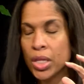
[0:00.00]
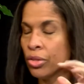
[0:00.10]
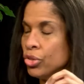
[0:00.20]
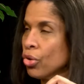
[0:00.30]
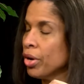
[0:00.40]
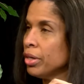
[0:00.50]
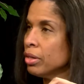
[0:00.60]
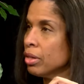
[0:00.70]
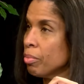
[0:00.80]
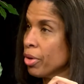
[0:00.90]
in
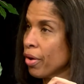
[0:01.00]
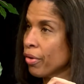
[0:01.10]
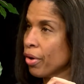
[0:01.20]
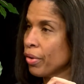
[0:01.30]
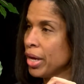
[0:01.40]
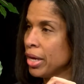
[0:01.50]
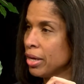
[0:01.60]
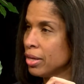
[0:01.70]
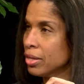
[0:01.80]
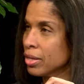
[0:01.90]
joining the Bureau
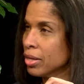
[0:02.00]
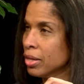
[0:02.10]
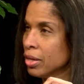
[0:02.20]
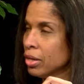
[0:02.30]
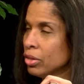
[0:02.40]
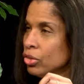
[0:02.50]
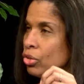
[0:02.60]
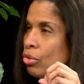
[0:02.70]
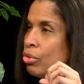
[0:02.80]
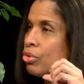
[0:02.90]
is
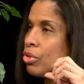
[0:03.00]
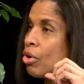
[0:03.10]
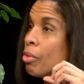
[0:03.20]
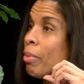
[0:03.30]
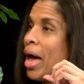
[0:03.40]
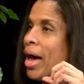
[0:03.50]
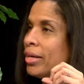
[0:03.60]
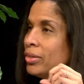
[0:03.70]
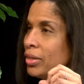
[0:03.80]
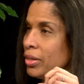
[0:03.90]
choose your
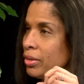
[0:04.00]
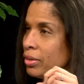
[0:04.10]
passion.